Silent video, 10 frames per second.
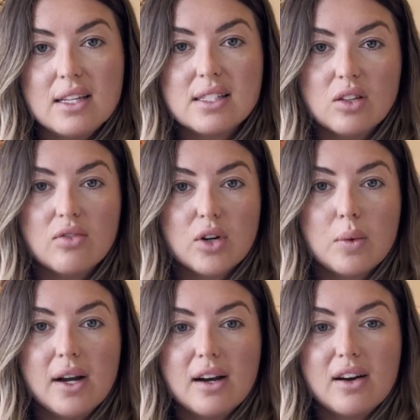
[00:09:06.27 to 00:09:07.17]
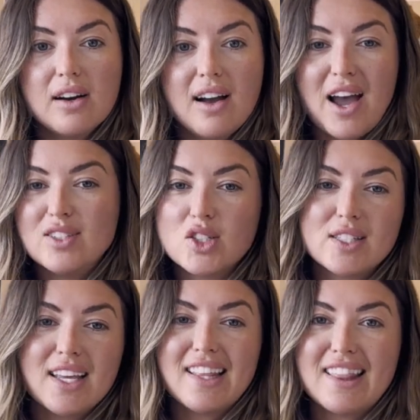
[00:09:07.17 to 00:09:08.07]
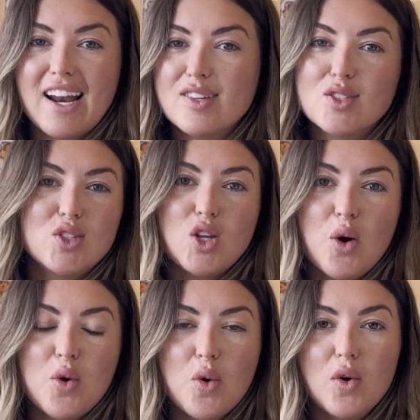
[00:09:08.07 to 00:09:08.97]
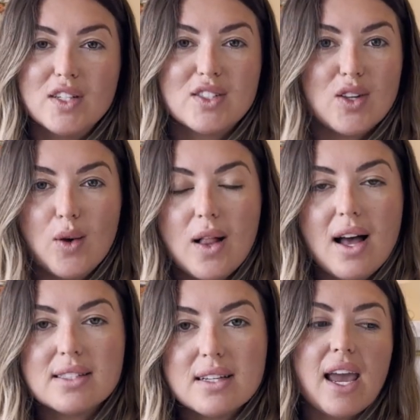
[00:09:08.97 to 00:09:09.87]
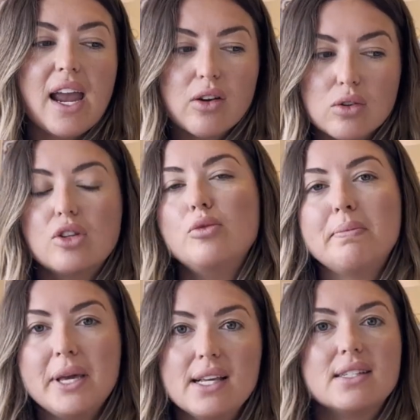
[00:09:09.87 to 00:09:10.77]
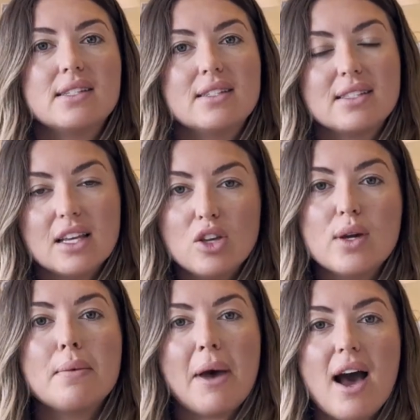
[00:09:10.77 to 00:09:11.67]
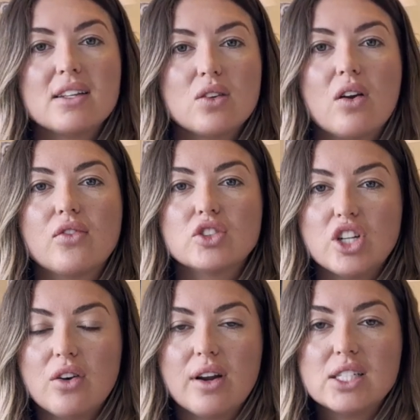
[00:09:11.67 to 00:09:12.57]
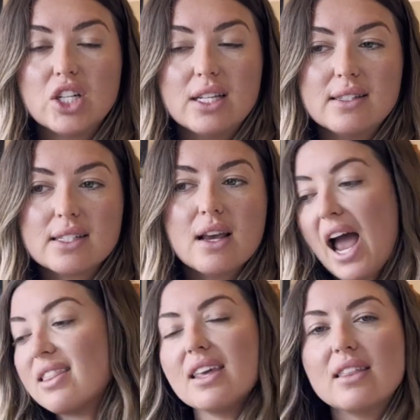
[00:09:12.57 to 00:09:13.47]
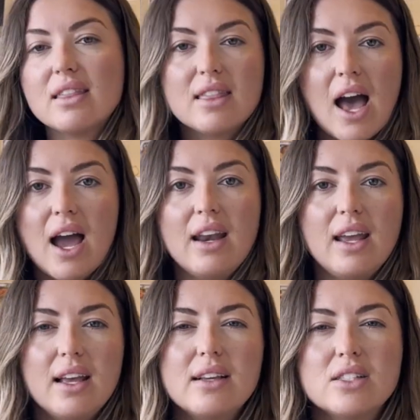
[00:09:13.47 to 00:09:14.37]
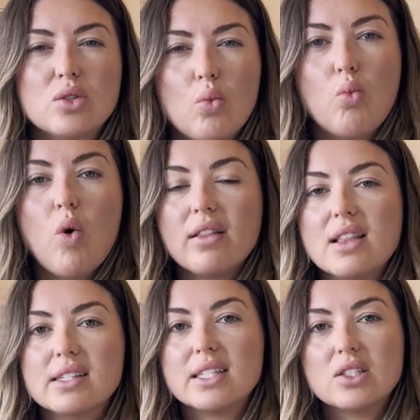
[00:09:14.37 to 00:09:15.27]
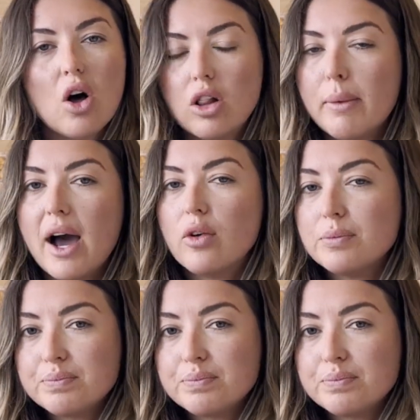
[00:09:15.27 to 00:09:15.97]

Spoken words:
silverware. I just think that that is so cool and so classic. Heirloom pieces that you can pass on for generations. I think that that is what this is all about.